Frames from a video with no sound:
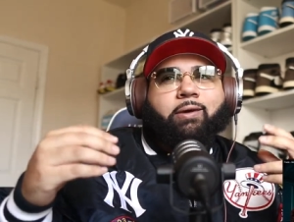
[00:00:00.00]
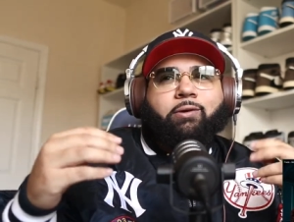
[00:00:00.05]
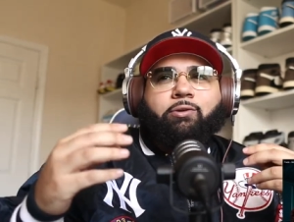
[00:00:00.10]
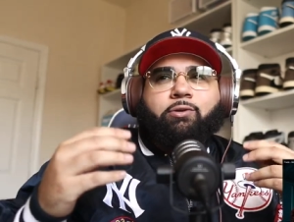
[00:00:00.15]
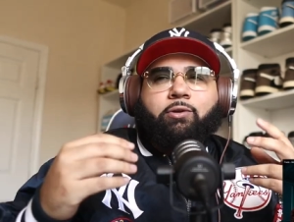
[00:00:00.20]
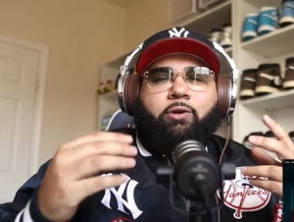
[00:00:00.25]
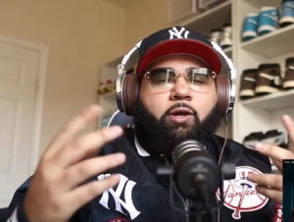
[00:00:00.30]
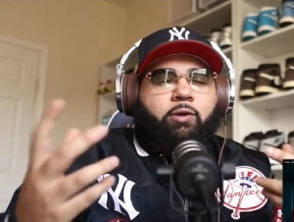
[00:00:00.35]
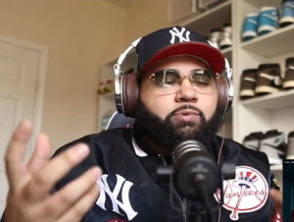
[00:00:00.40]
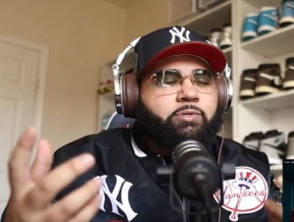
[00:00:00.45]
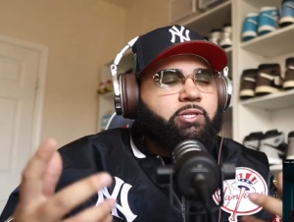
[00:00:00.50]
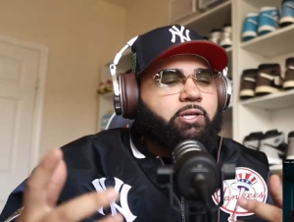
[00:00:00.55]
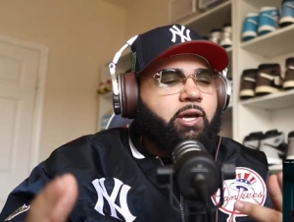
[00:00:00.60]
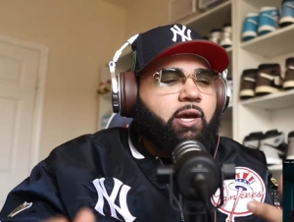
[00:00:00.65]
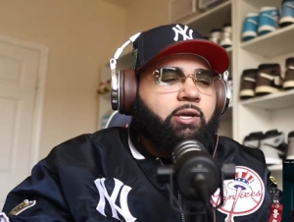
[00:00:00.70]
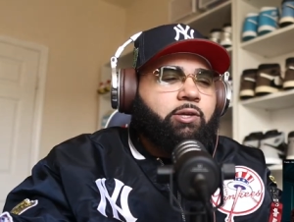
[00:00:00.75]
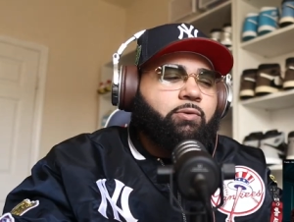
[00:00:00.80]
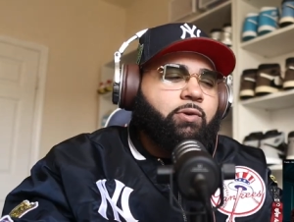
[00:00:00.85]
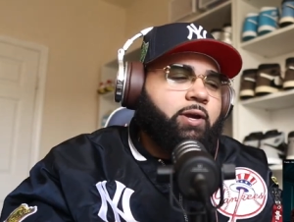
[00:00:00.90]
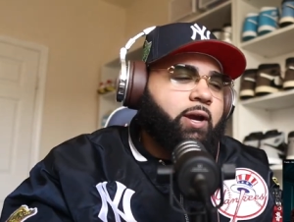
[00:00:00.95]
You know what I'm saying?
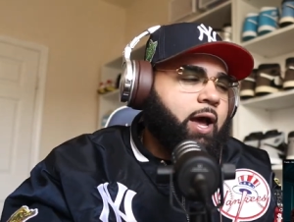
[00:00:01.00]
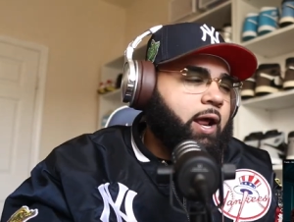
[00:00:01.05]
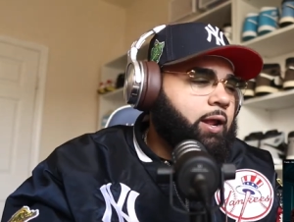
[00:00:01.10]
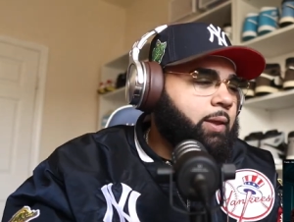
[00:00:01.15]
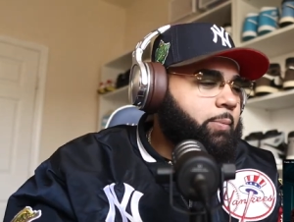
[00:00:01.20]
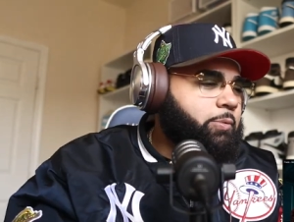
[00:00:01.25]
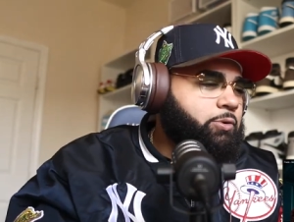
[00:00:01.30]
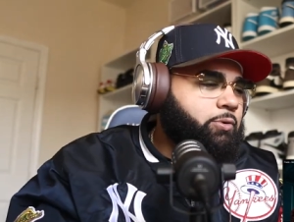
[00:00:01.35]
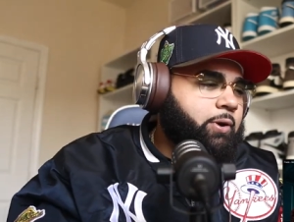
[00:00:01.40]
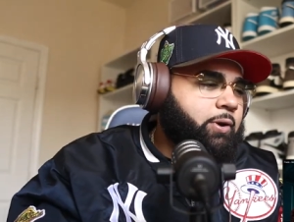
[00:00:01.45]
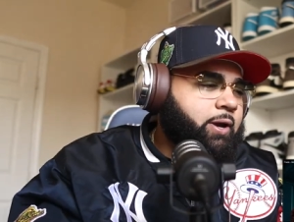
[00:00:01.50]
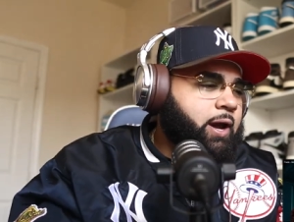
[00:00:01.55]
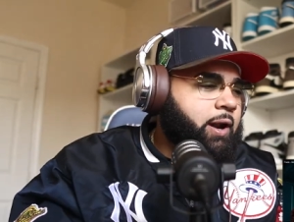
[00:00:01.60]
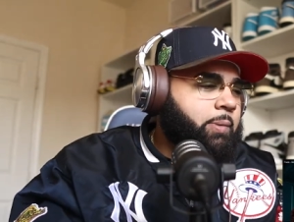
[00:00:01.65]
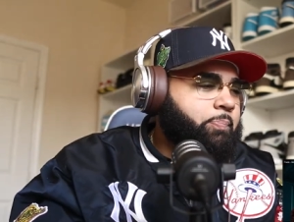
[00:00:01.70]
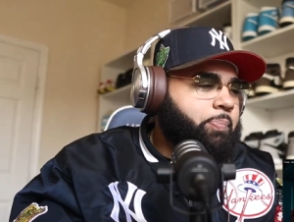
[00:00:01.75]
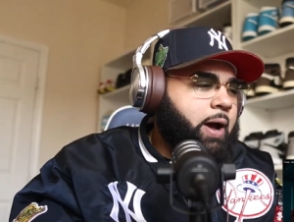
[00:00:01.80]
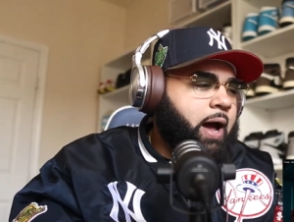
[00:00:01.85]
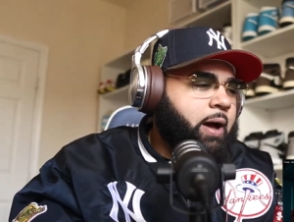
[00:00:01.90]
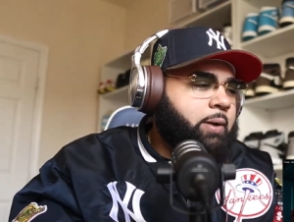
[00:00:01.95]
You ain't gotta you ain't gotta
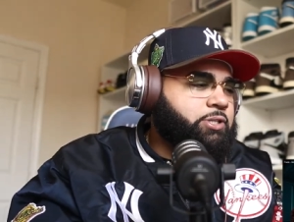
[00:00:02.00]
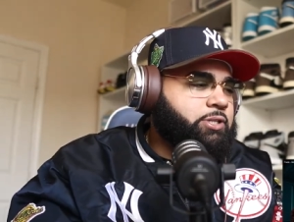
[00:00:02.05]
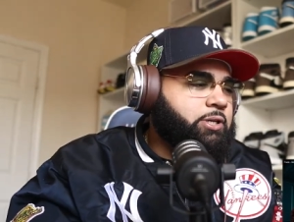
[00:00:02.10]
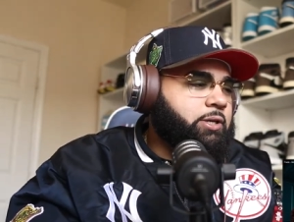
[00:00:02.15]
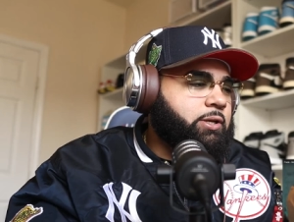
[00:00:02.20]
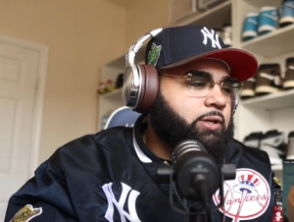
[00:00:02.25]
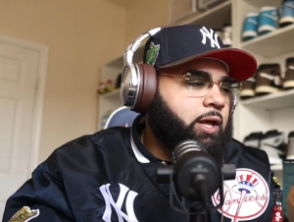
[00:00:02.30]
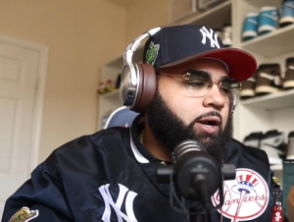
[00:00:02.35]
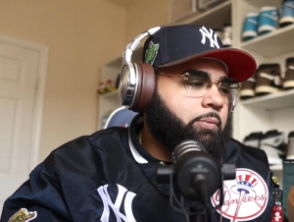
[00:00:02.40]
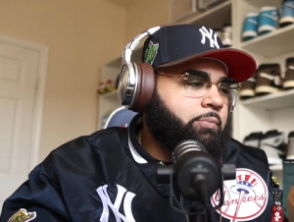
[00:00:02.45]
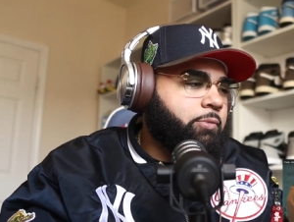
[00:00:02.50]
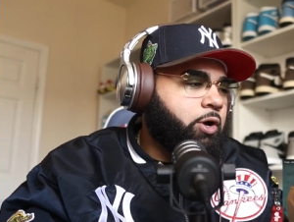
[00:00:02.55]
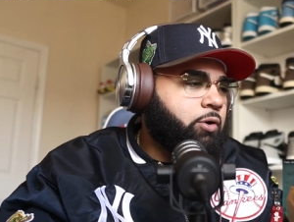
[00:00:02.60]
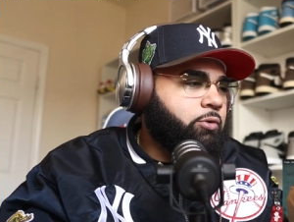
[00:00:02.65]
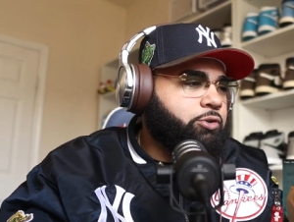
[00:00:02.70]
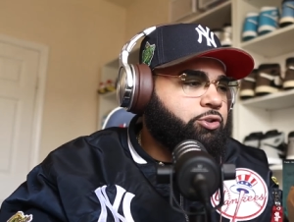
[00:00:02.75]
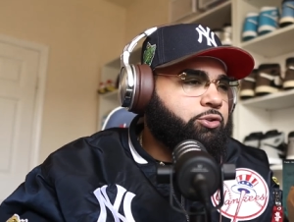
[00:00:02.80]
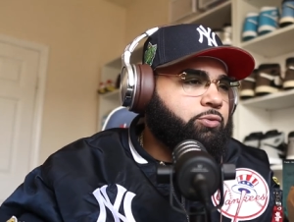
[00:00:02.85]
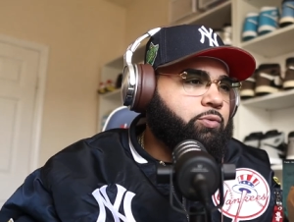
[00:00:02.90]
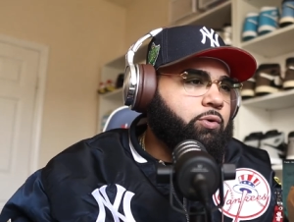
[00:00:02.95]
pop shit and let them know
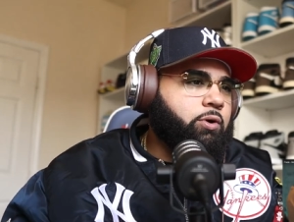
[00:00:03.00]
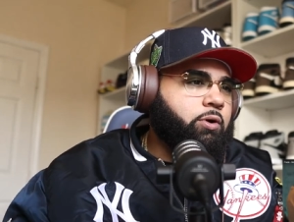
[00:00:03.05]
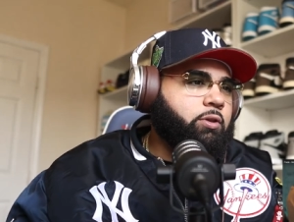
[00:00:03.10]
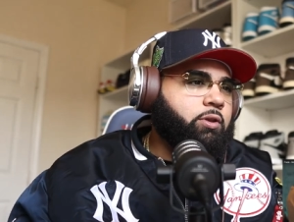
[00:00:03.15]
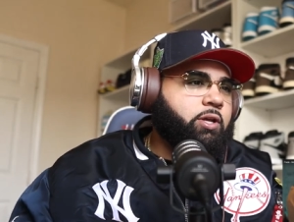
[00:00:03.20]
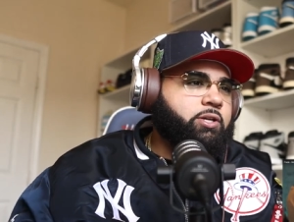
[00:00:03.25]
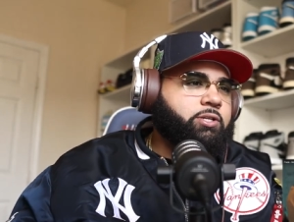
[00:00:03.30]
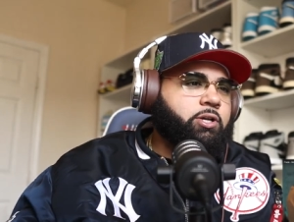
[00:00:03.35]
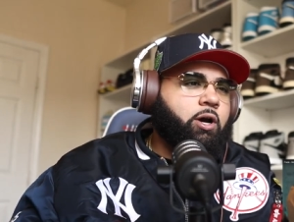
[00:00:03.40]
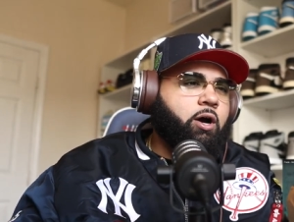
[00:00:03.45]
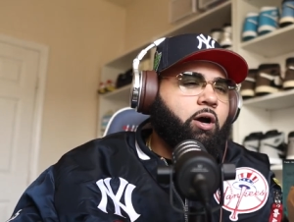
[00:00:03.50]
what you want. Let's go.